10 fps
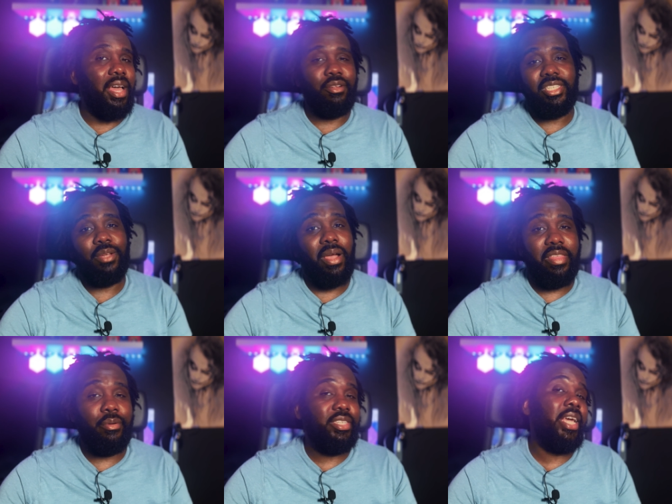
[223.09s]
I don't see why
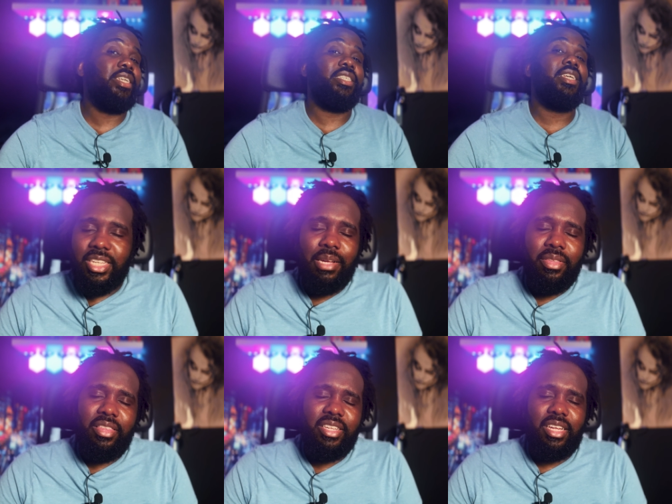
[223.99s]
they would change it. Some of
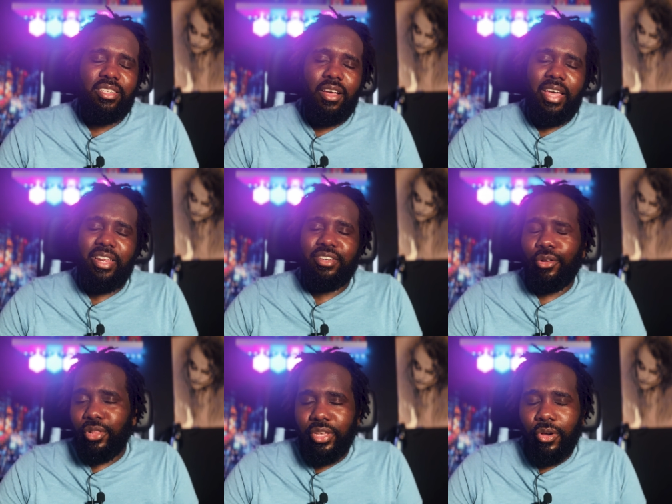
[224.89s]
the things I saw
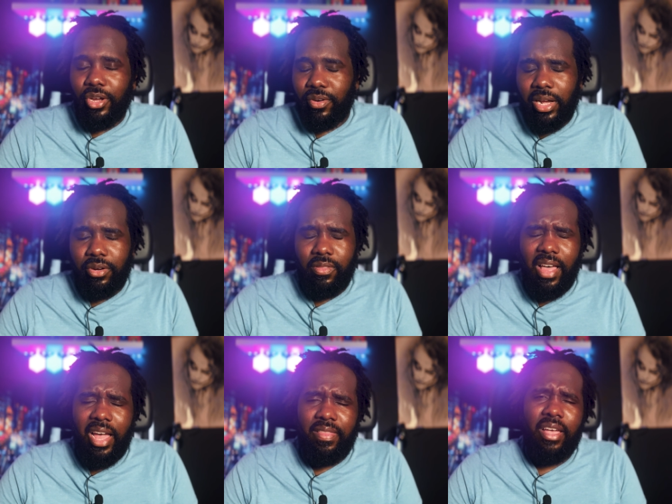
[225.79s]
anecdotally going around
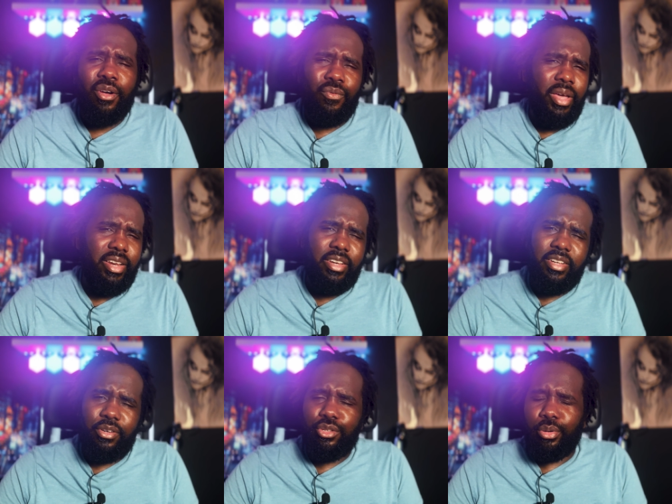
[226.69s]
online, like on Reddit
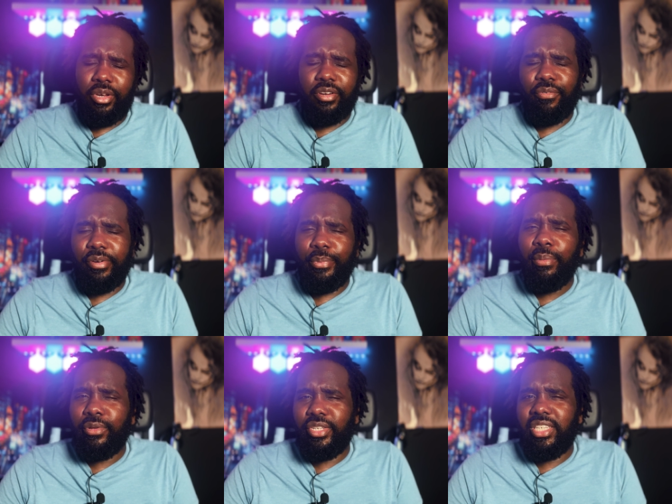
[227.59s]
and on Twitter, where
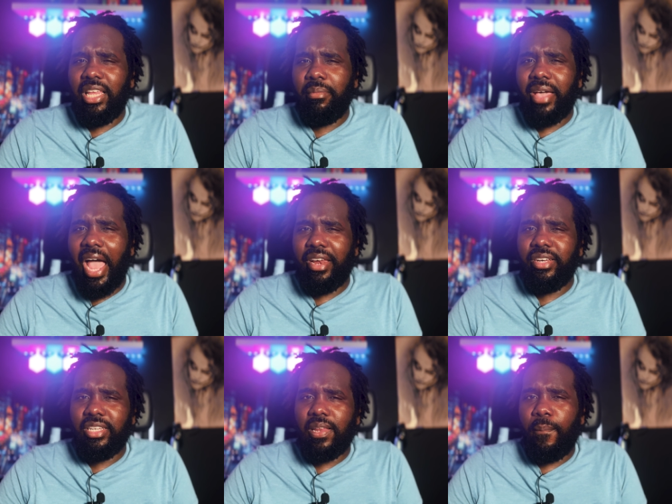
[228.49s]
people just seem kind of
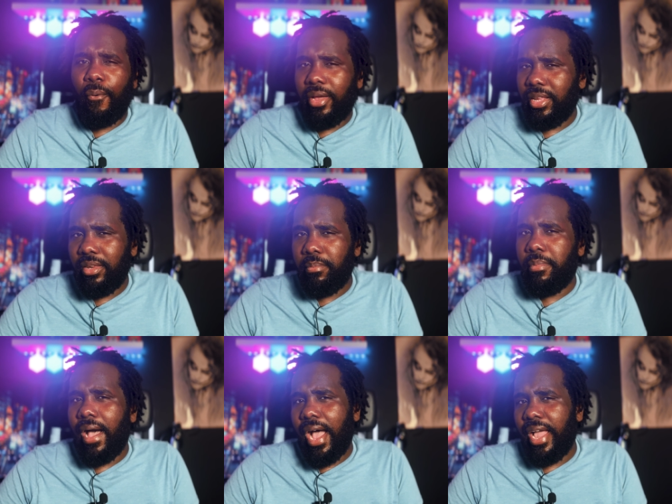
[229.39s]
disappointed
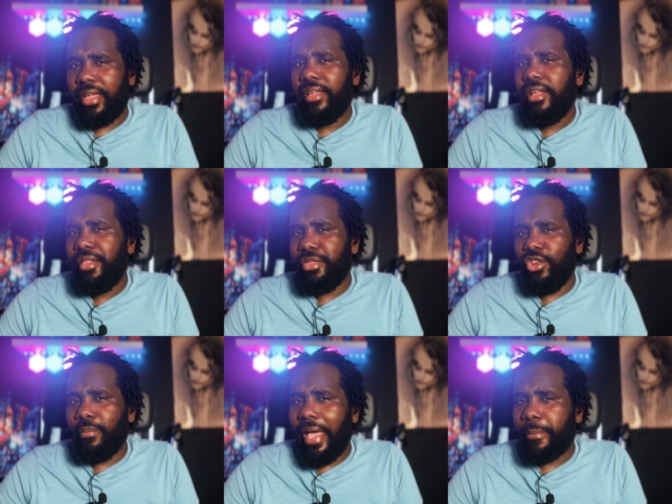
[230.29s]
by the
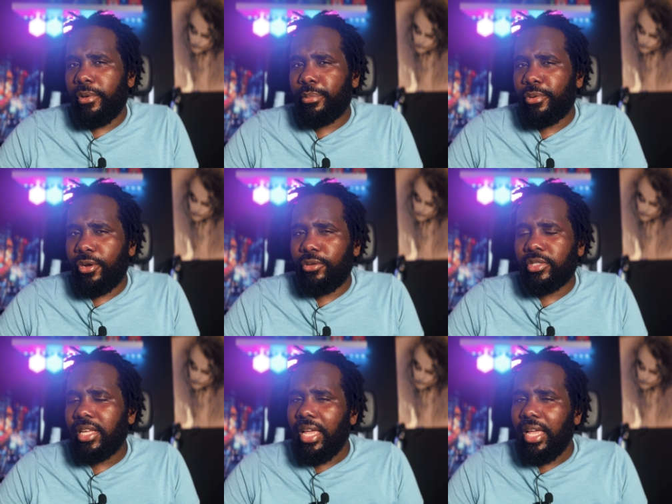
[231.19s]
new MacBook Pros.